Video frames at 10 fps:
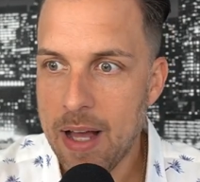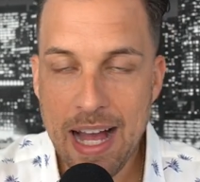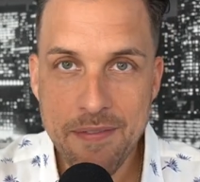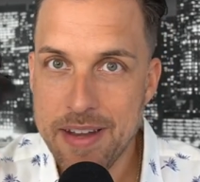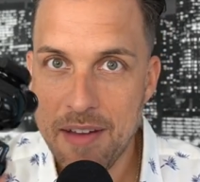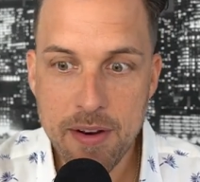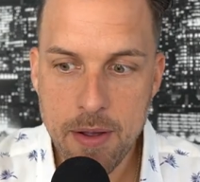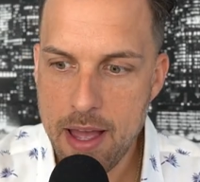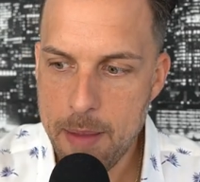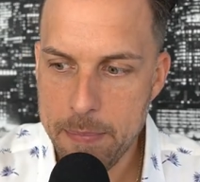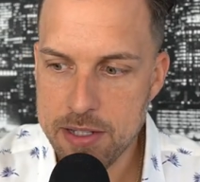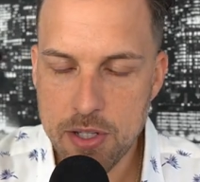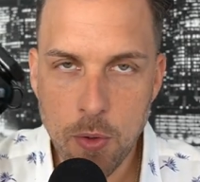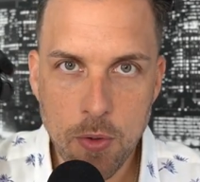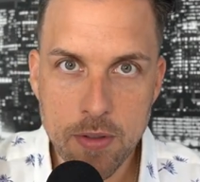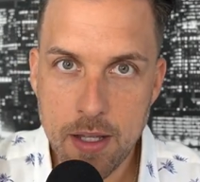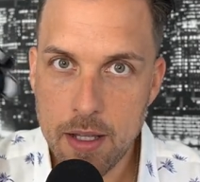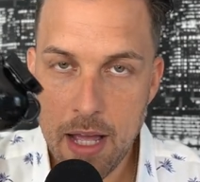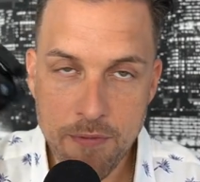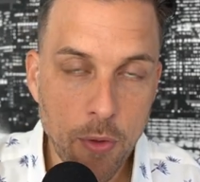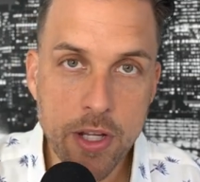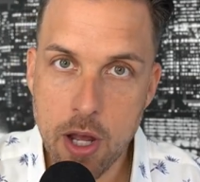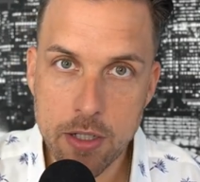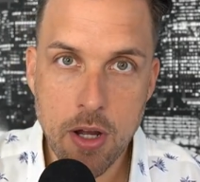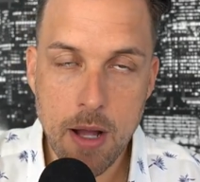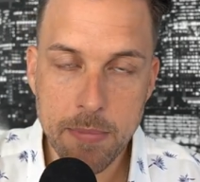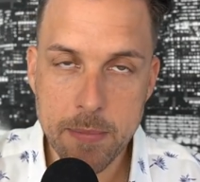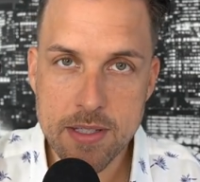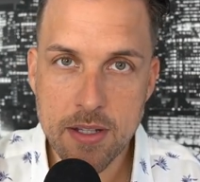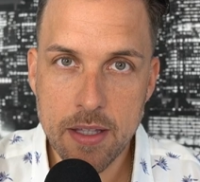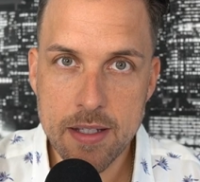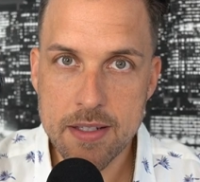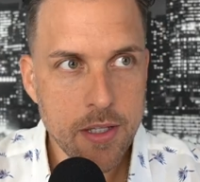I've never been told, I've only gotten compliments on this.